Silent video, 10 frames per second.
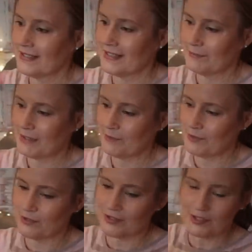I mean, we're
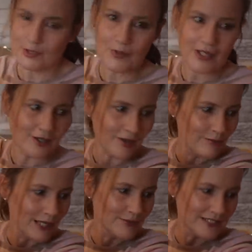looking at quite a lot of
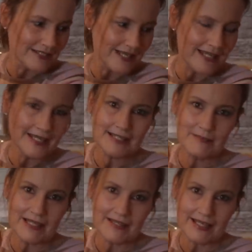blouses there. Here's
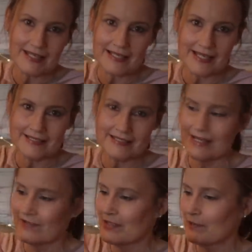me thinking I didn't
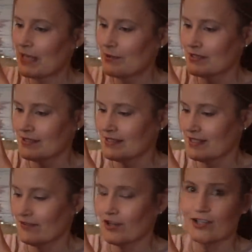have any blouses. And
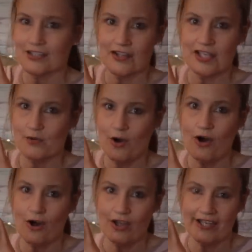of course, these were
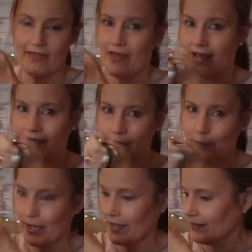all in the ironing
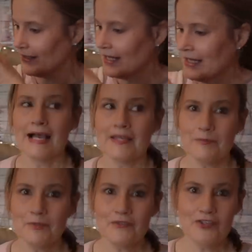pile. And
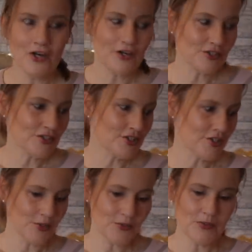then moving on
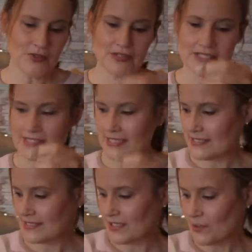to, this
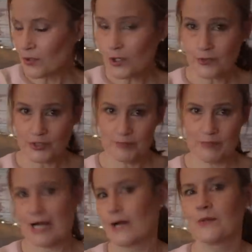is the Oakridge
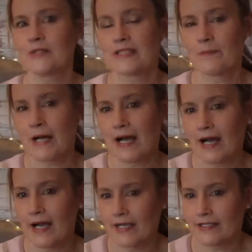blouse
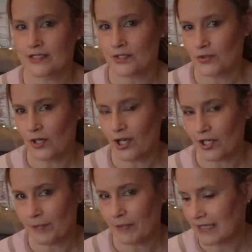by
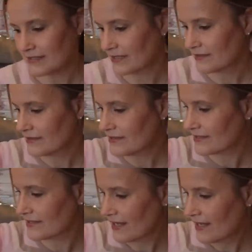Sewaholic
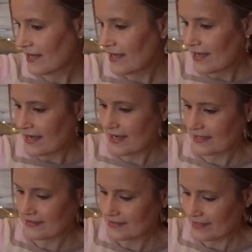Patterns.
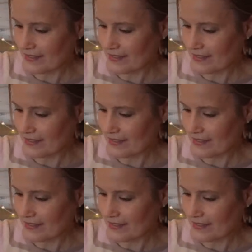And